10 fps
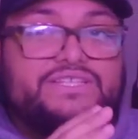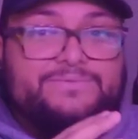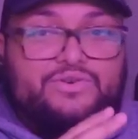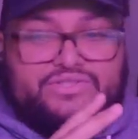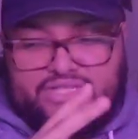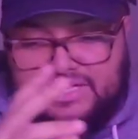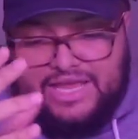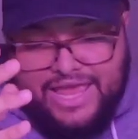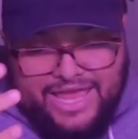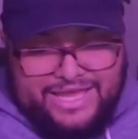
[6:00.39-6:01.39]
this poster,
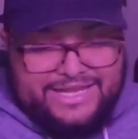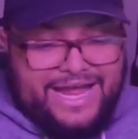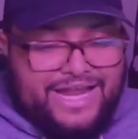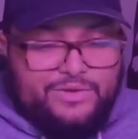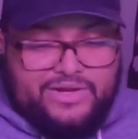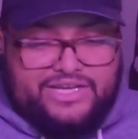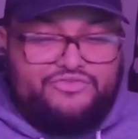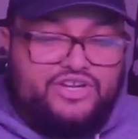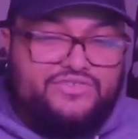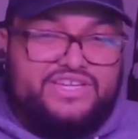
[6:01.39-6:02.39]
and I didn't want to get
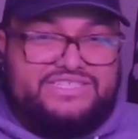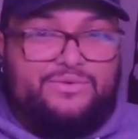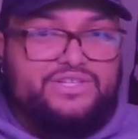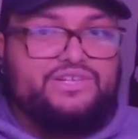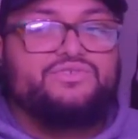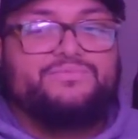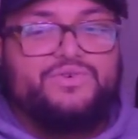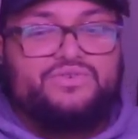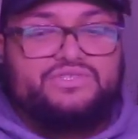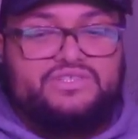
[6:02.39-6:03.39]
rid of it because I wanted a LOONA
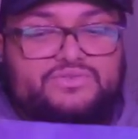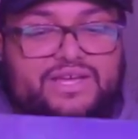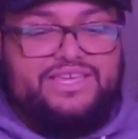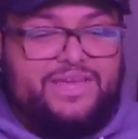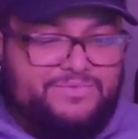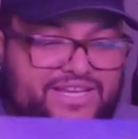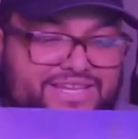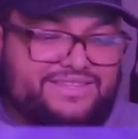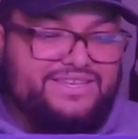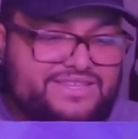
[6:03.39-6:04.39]
poster, so I kept it
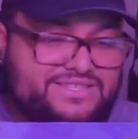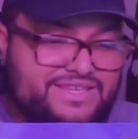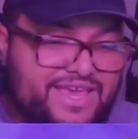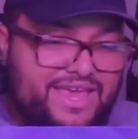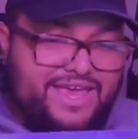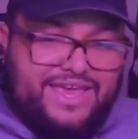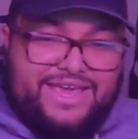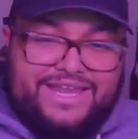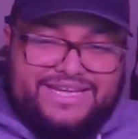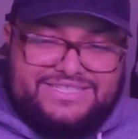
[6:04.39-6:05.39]
like this,
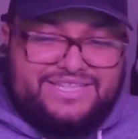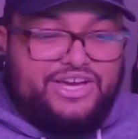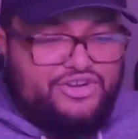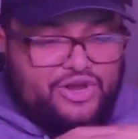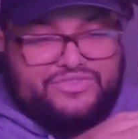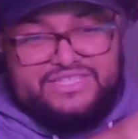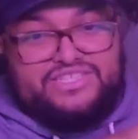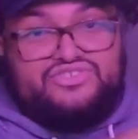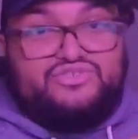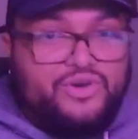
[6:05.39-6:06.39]
and I just cut off the
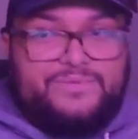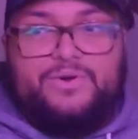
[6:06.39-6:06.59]
destroyed